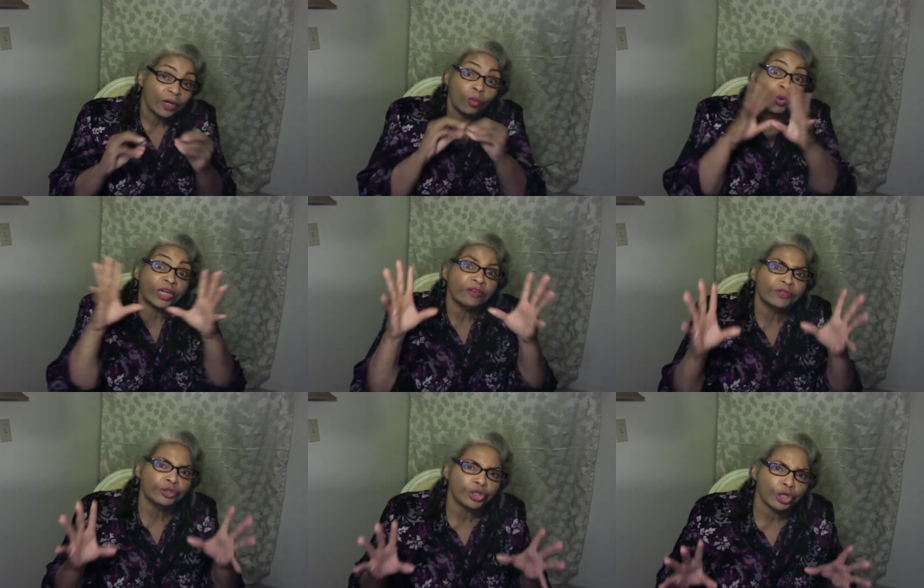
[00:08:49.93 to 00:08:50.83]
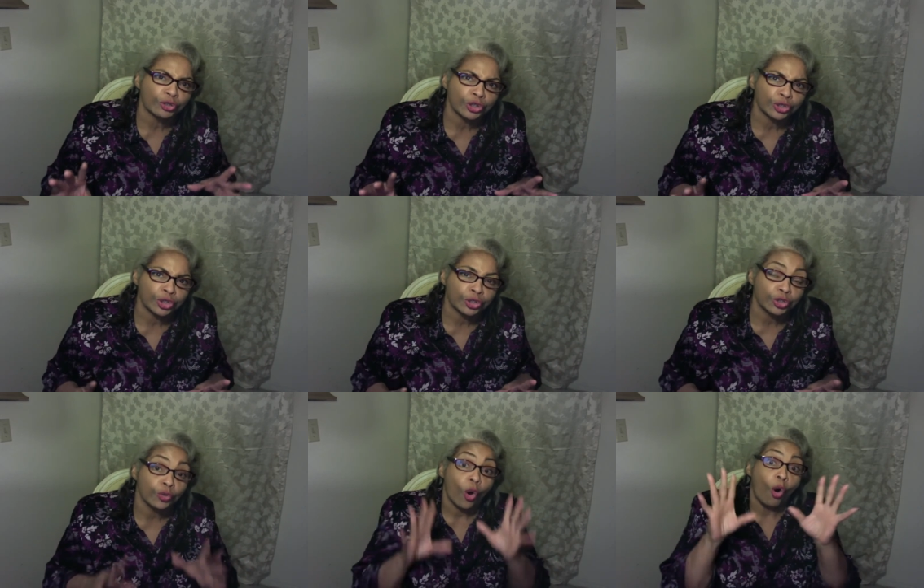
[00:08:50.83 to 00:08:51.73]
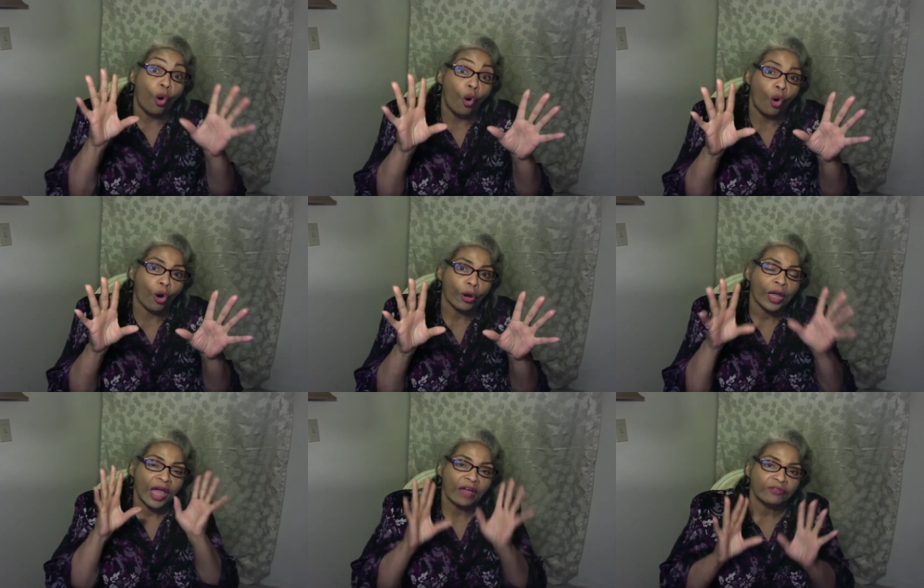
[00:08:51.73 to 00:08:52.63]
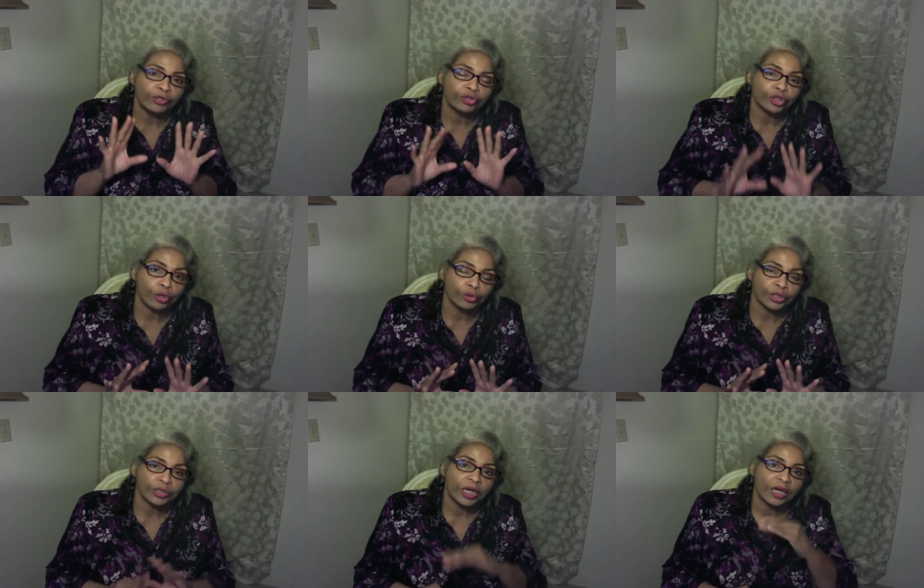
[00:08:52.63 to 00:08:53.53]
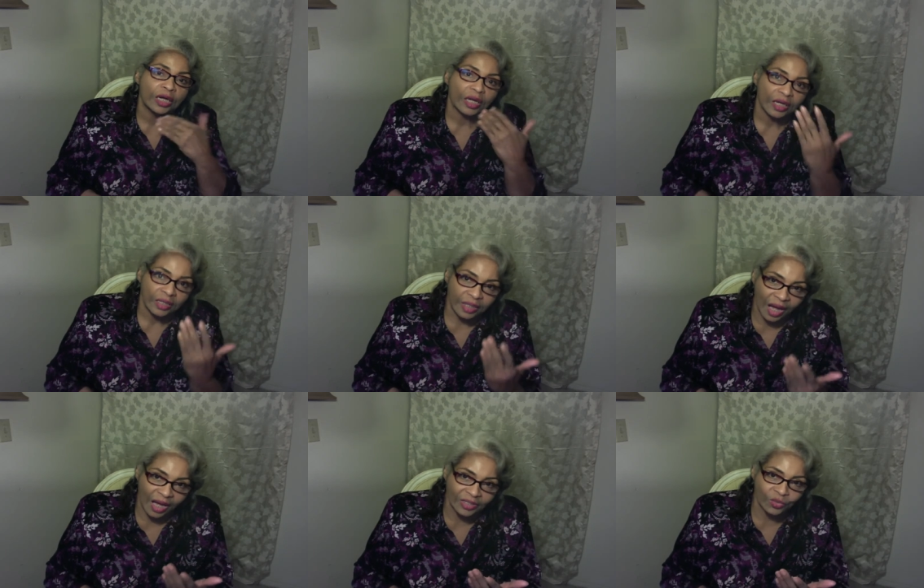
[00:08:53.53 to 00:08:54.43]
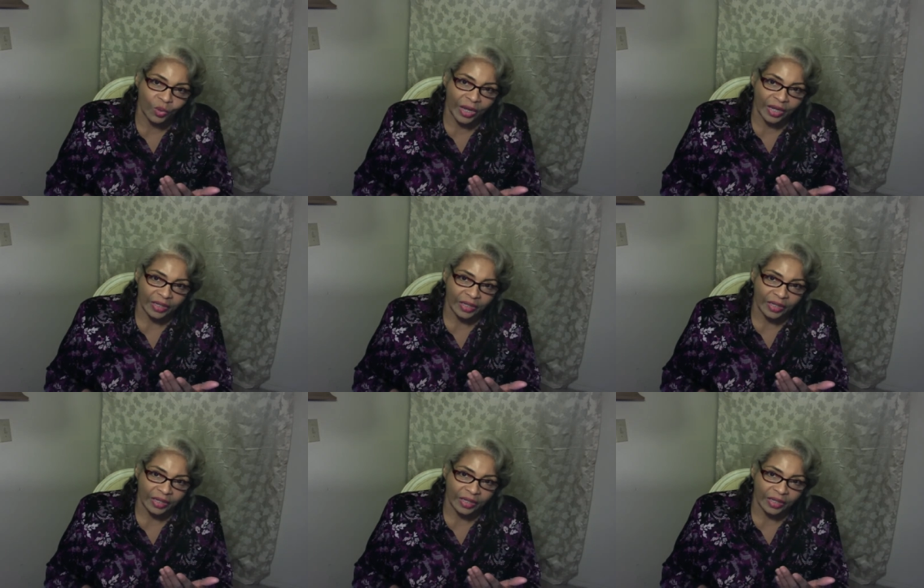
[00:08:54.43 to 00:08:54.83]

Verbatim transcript: What have you chosen to do? Or have you chosen God's way?